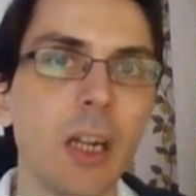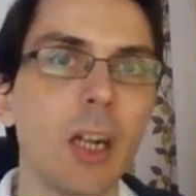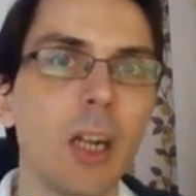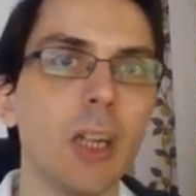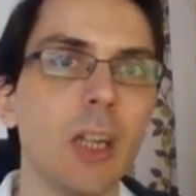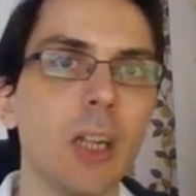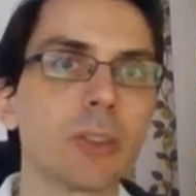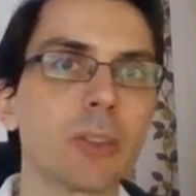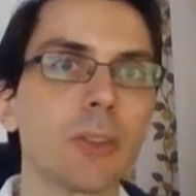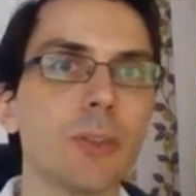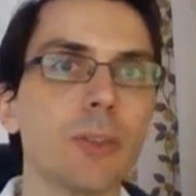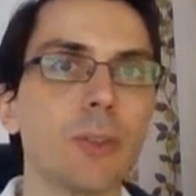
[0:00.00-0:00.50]

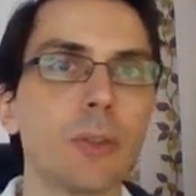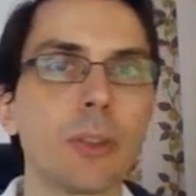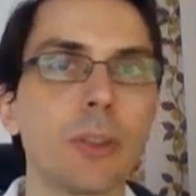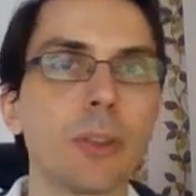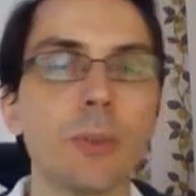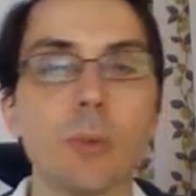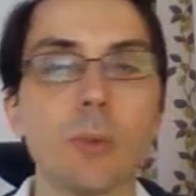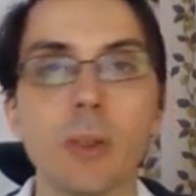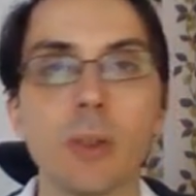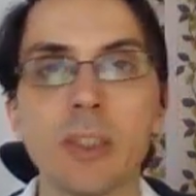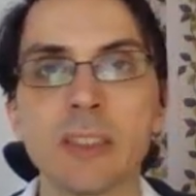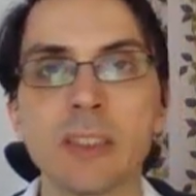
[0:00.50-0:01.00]
So he
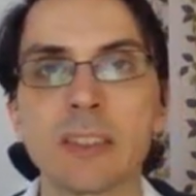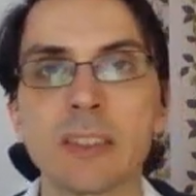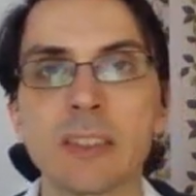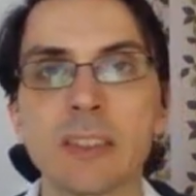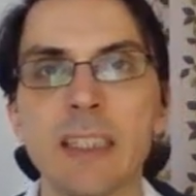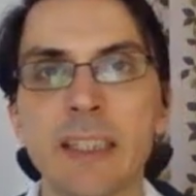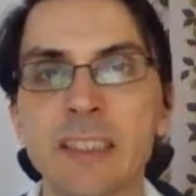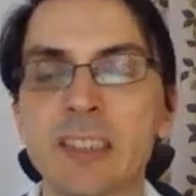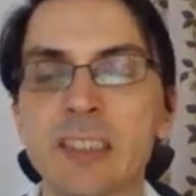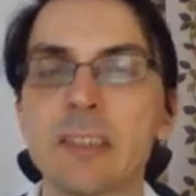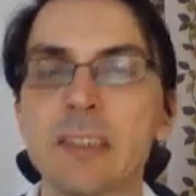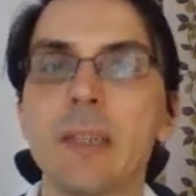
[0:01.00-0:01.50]
was
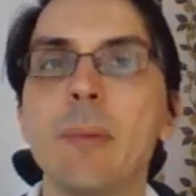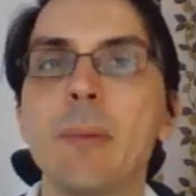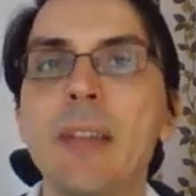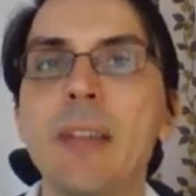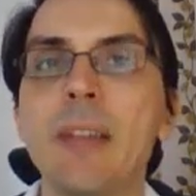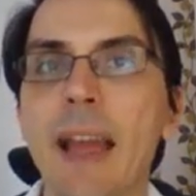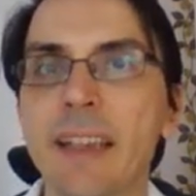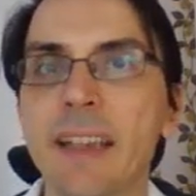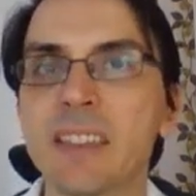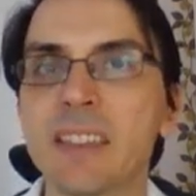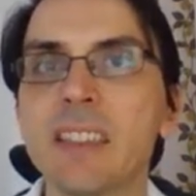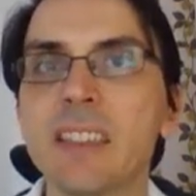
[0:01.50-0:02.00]
extremely
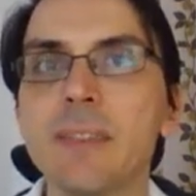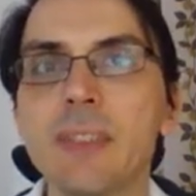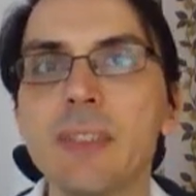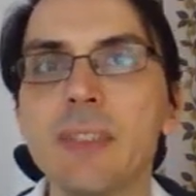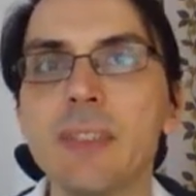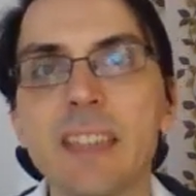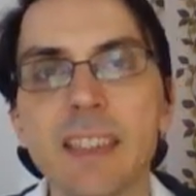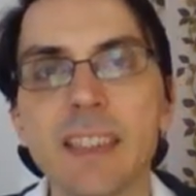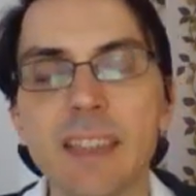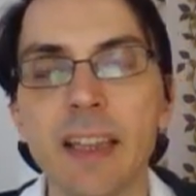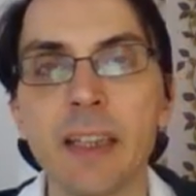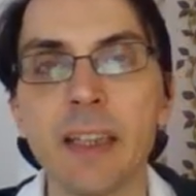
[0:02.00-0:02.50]
active in
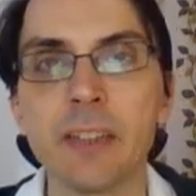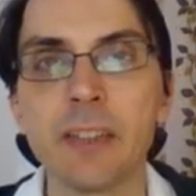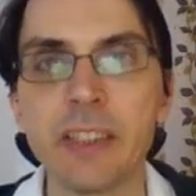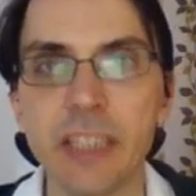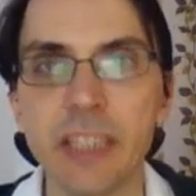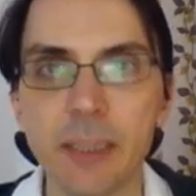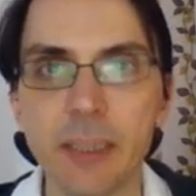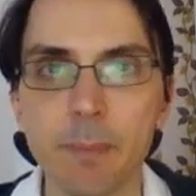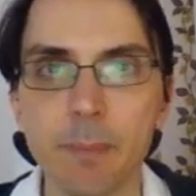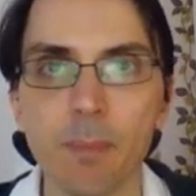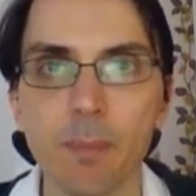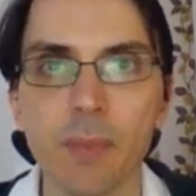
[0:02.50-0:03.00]
that
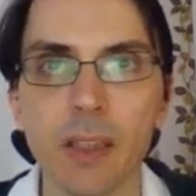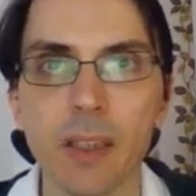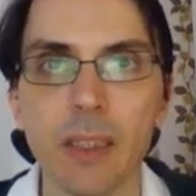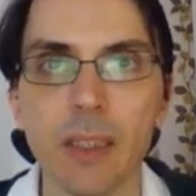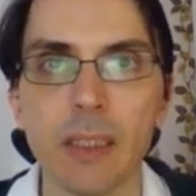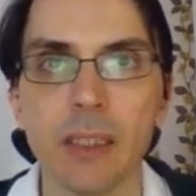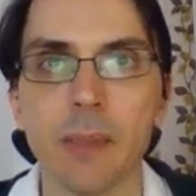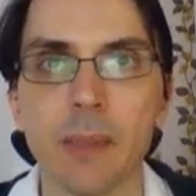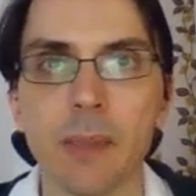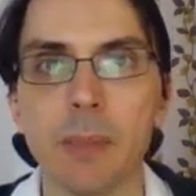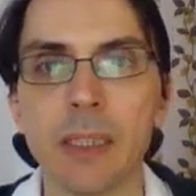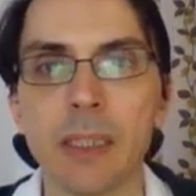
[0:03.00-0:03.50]
area,
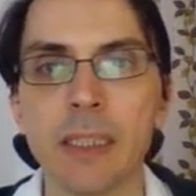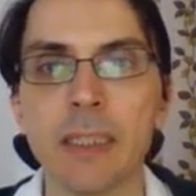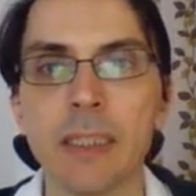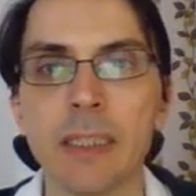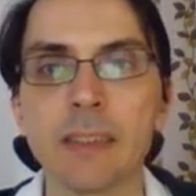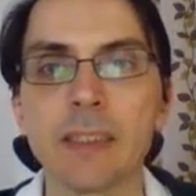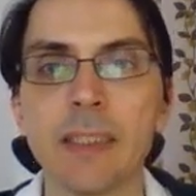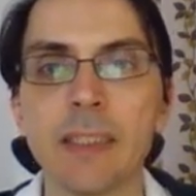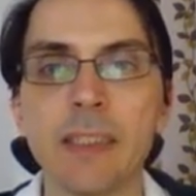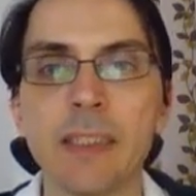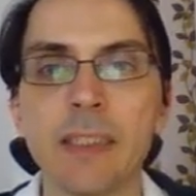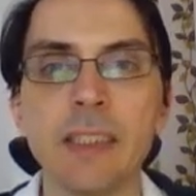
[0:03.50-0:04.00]
but
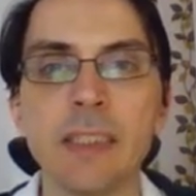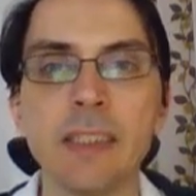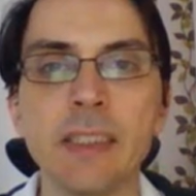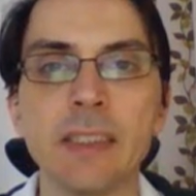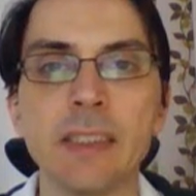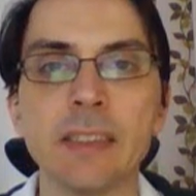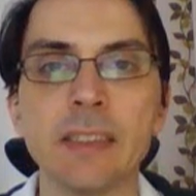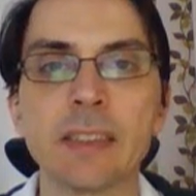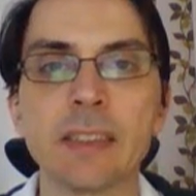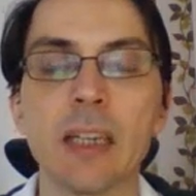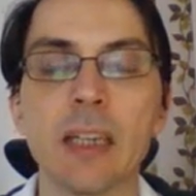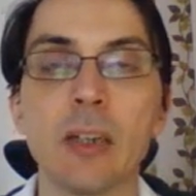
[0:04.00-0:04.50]

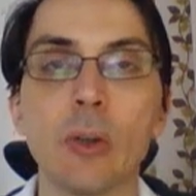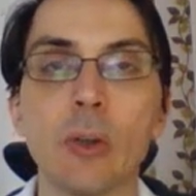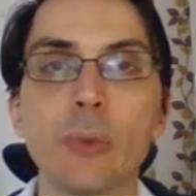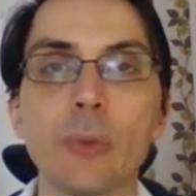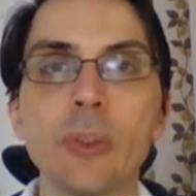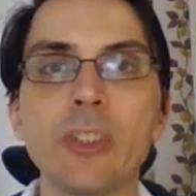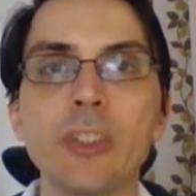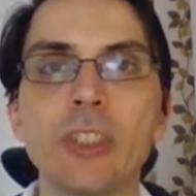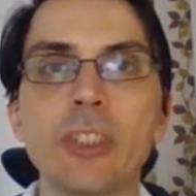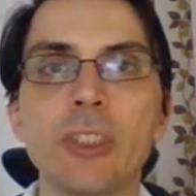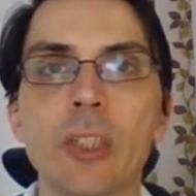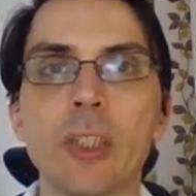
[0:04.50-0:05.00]
his
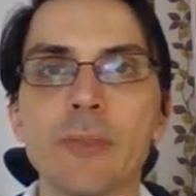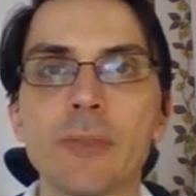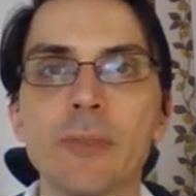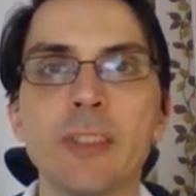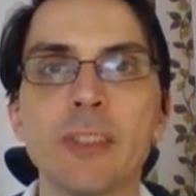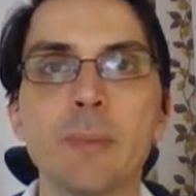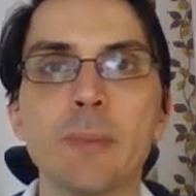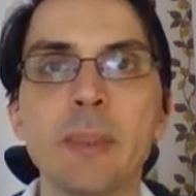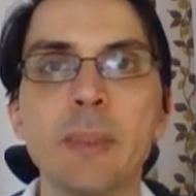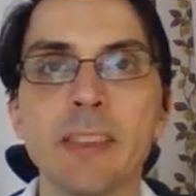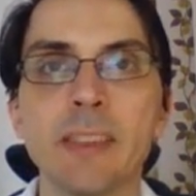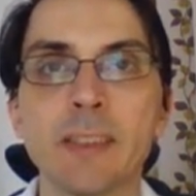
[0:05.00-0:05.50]
Origin of the
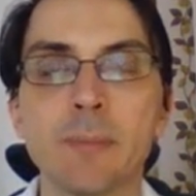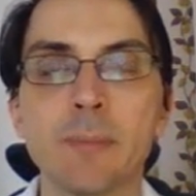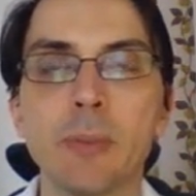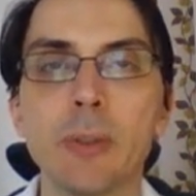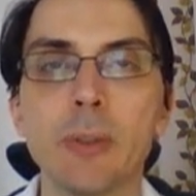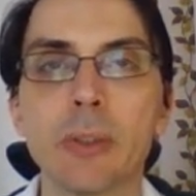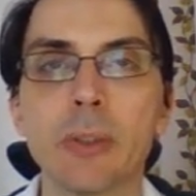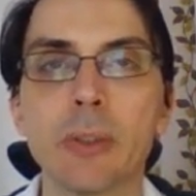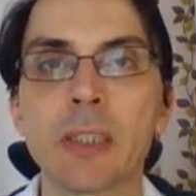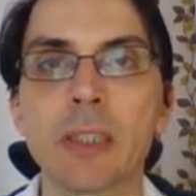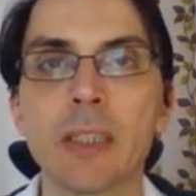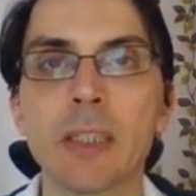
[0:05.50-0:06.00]
Species
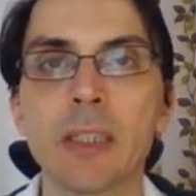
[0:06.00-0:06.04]
book,